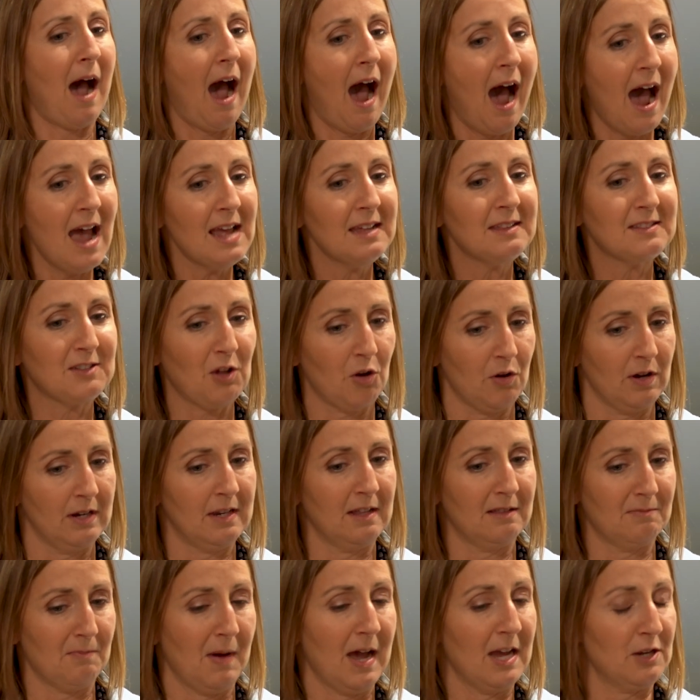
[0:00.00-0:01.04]
I saw
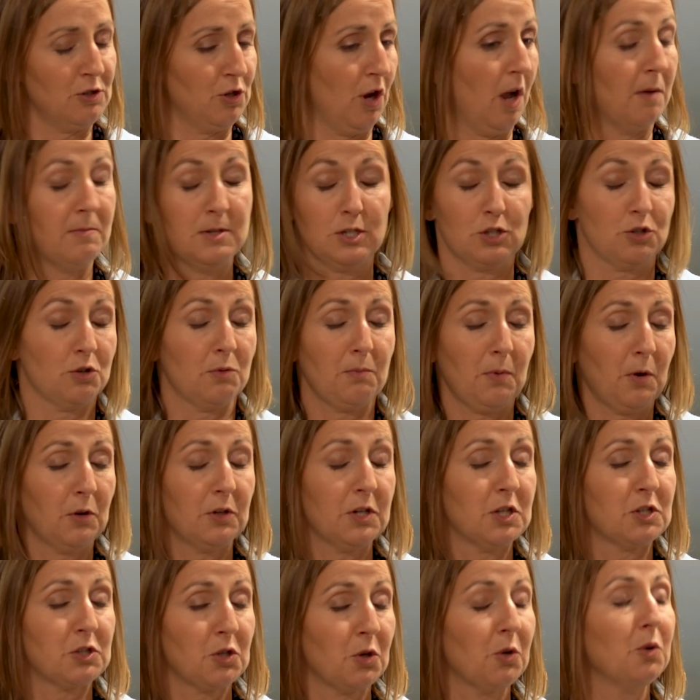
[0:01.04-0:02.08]
it as my job. And General
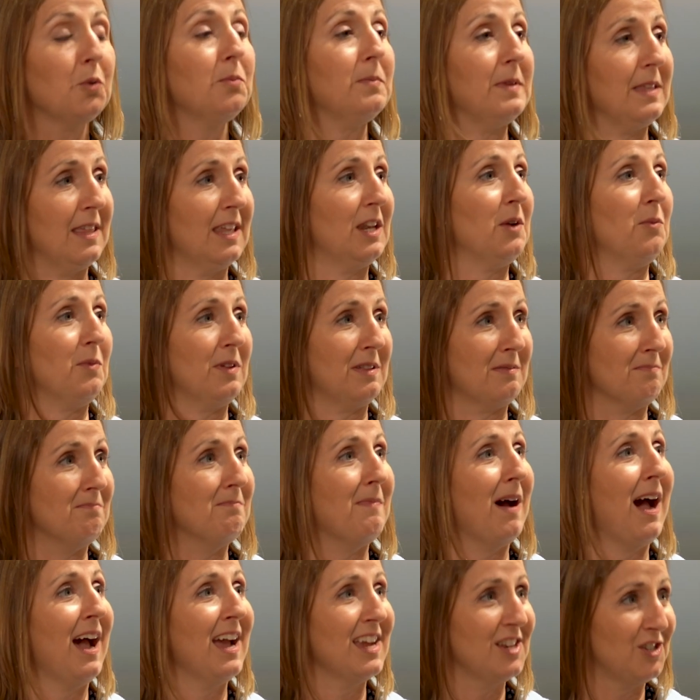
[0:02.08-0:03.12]
Perna told me that it was
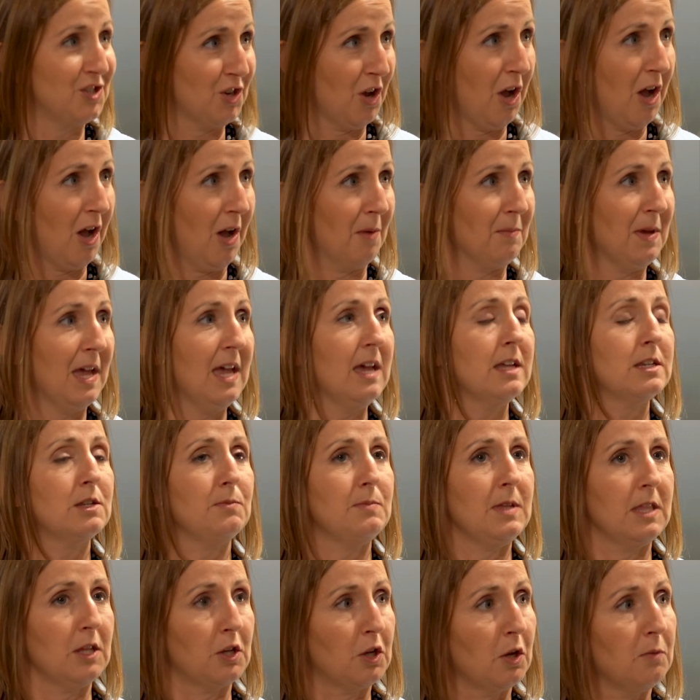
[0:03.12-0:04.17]
my job
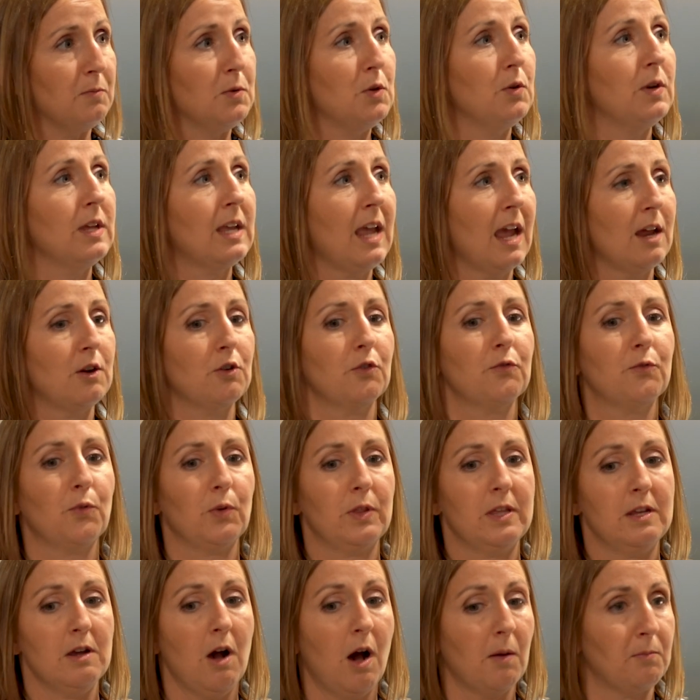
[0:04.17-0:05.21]
to be the communicator
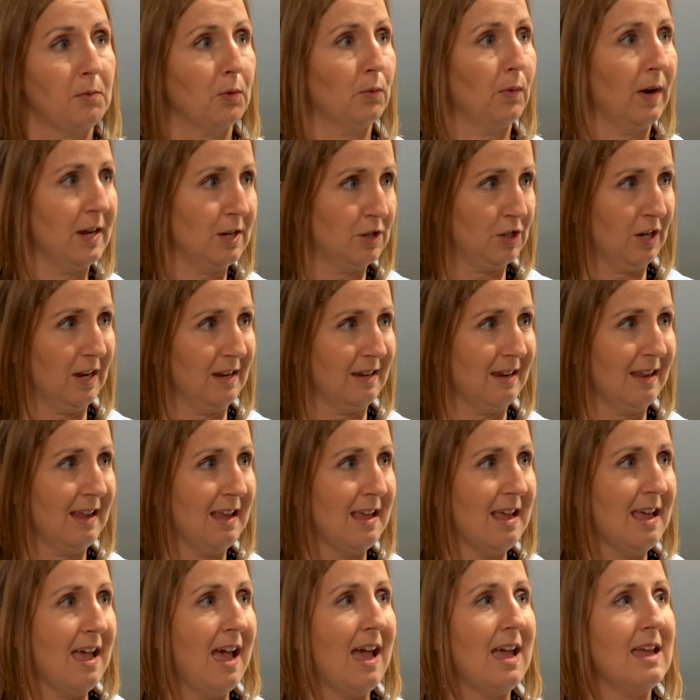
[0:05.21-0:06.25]
for the operation
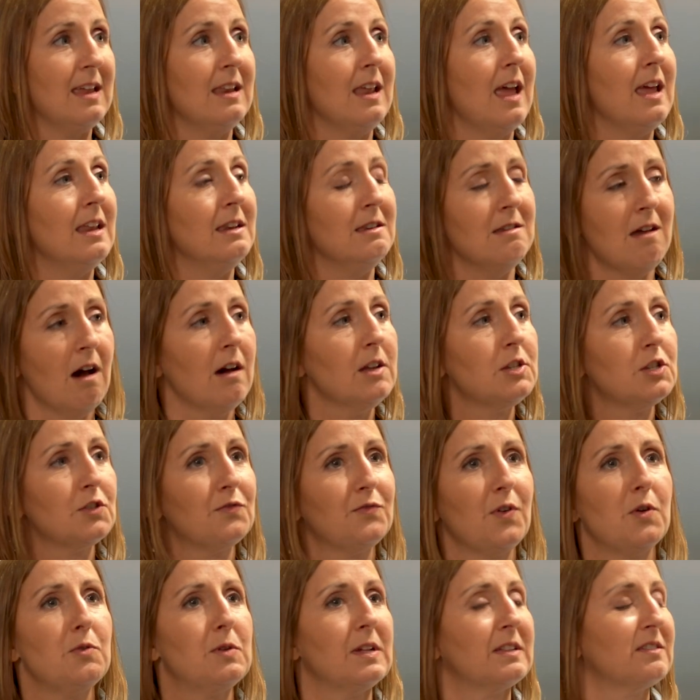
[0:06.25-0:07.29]
and not
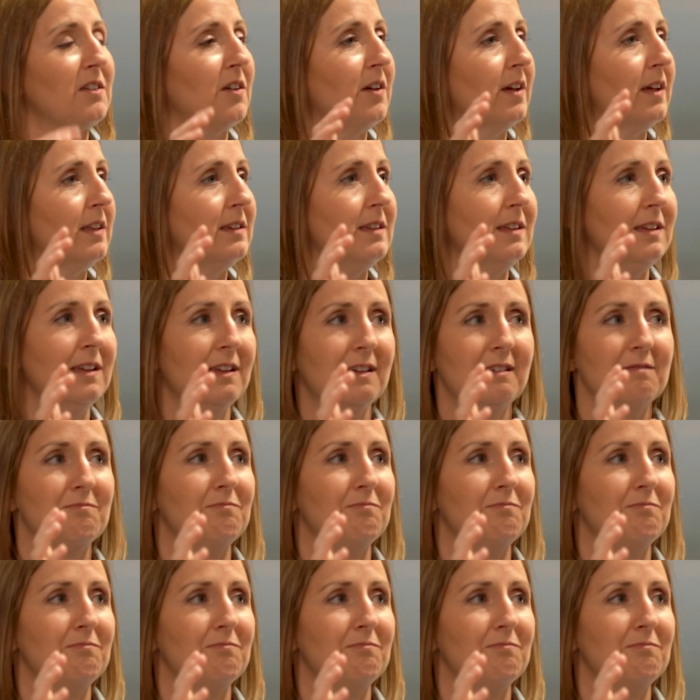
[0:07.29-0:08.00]
to focus on